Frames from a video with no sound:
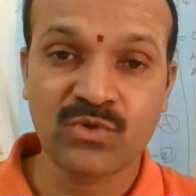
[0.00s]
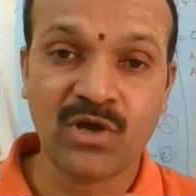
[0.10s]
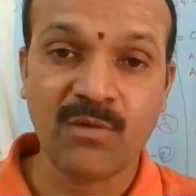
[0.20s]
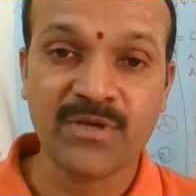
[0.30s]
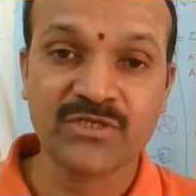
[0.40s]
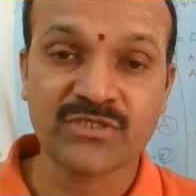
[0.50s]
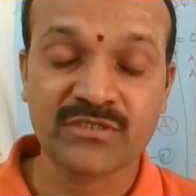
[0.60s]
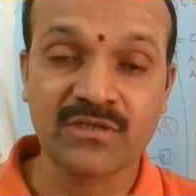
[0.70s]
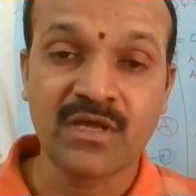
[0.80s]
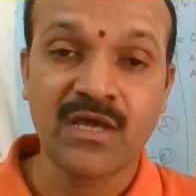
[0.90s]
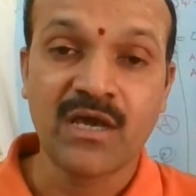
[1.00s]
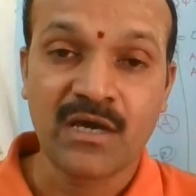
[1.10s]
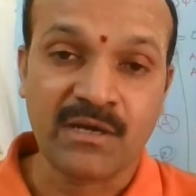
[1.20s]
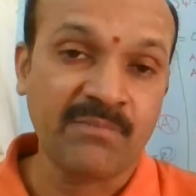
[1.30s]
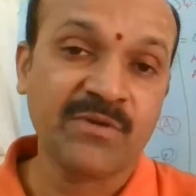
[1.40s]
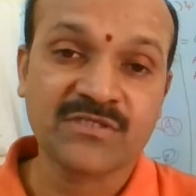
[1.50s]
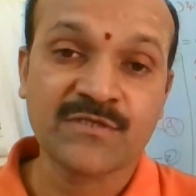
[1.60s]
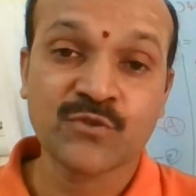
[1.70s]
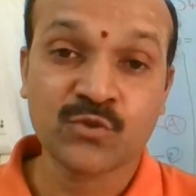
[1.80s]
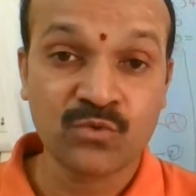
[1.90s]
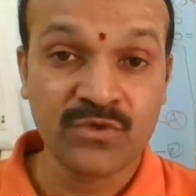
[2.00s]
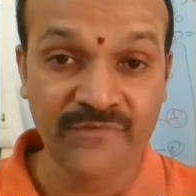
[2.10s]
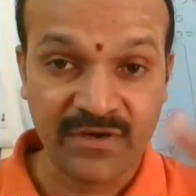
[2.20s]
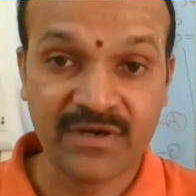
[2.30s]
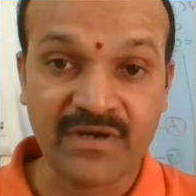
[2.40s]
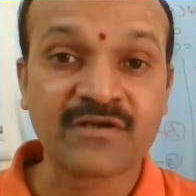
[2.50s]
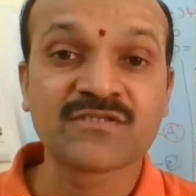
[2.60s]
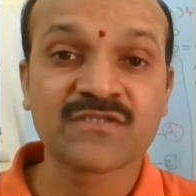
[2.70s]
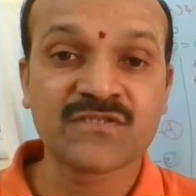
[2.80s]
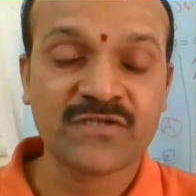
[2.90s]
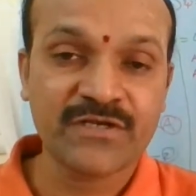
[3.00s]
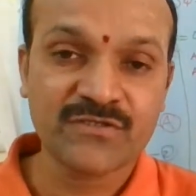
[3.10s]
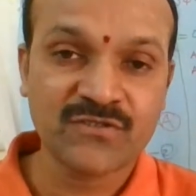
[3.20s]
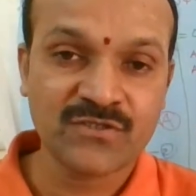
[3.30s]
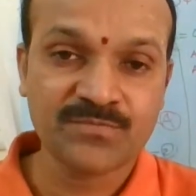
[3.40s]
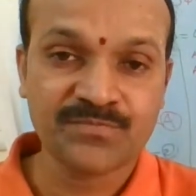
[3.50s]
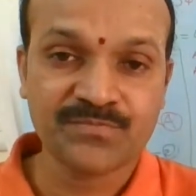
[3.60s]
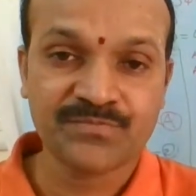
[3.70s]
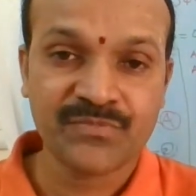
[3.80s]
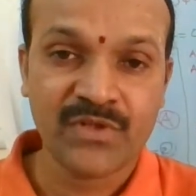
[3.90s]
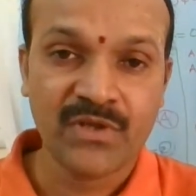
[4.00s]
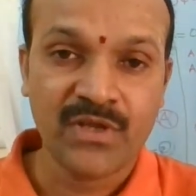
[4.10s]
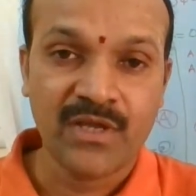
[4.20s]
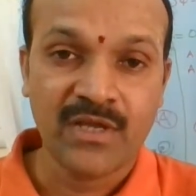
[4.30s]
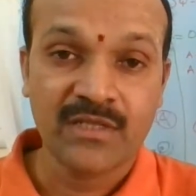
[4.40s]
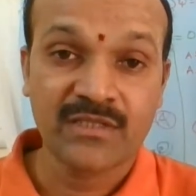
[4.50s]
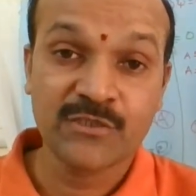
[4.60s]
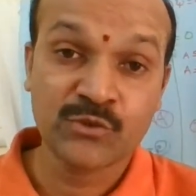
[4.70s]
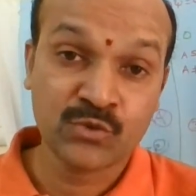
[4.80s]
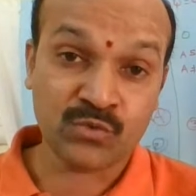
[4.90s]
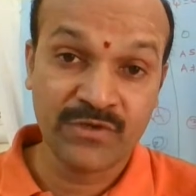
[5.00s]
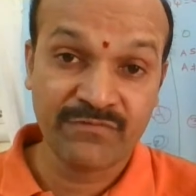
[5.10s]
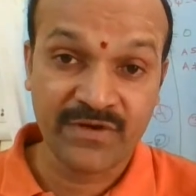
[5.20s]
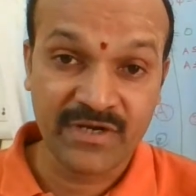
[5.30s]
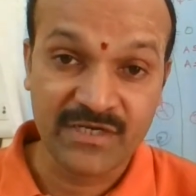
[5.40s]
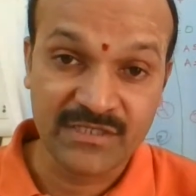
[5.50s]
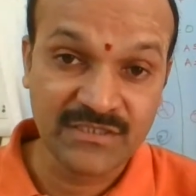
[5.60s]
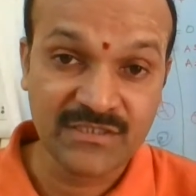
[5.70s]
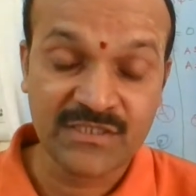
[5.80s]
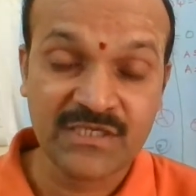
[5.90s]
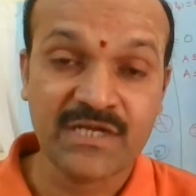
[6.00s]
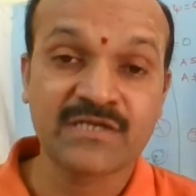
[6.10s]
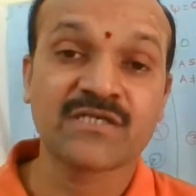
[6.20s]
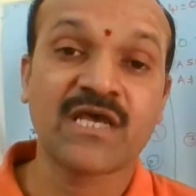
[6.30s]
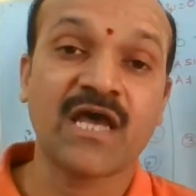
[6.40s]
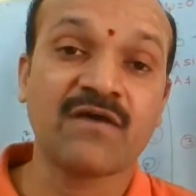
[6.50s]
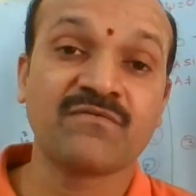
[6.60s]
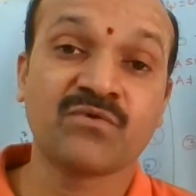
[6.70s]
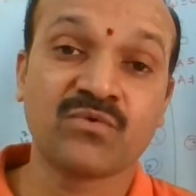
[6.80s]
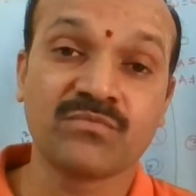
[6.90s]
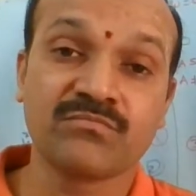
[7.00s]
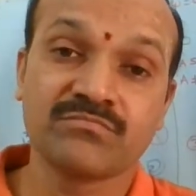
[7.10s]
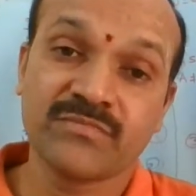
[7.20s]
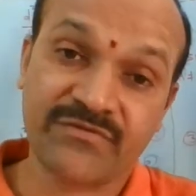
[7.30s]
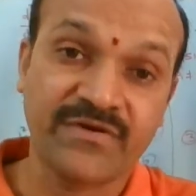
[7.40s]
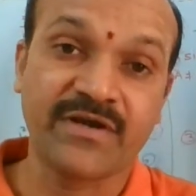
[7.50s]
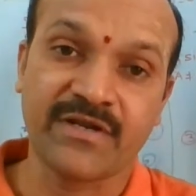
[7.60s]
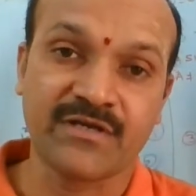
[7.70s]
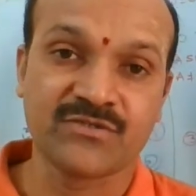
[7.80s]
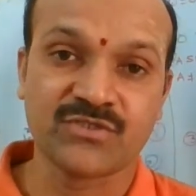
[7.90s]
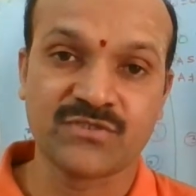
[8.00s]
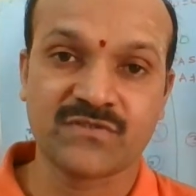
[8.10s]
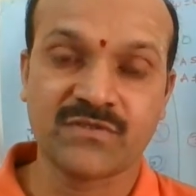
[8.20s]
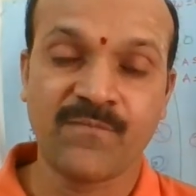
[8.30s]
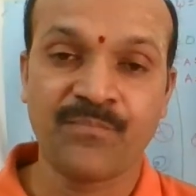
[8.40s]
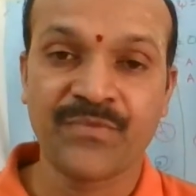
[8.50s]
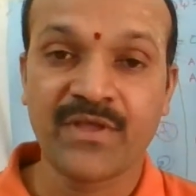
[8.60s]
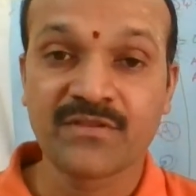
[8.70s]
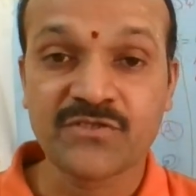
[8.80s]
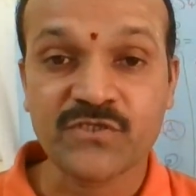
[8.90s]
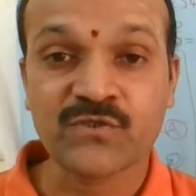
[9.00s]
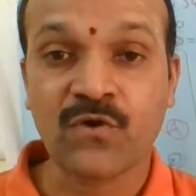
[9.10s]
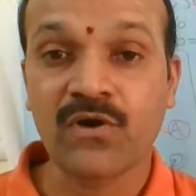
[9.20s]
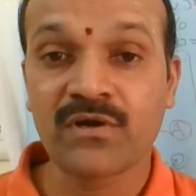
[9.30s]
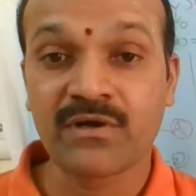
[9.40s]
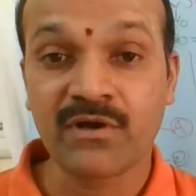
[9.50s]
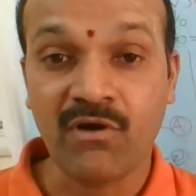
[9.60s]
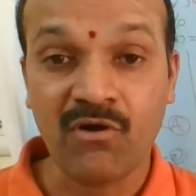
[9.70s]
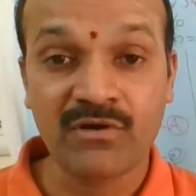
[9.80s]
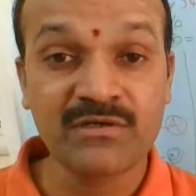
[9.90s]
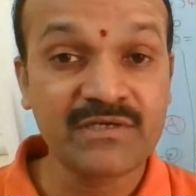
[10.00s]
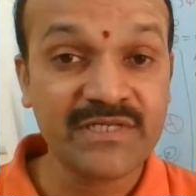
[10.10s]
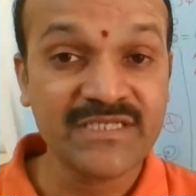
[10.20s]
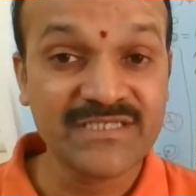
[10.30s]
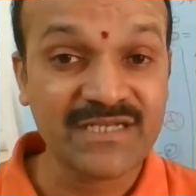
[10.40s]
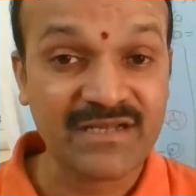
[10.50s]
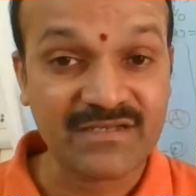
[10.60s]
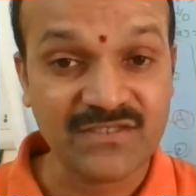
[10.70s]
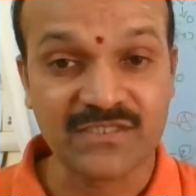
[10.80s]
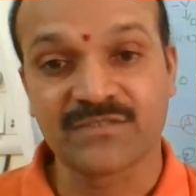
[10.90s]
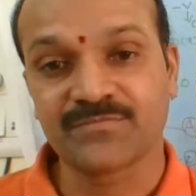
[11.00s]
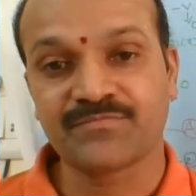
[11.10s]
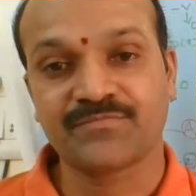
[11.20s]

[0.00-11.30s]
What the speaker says: two combination represents two different energy states. These two different energy states have different energies. This is called non-degeneracy.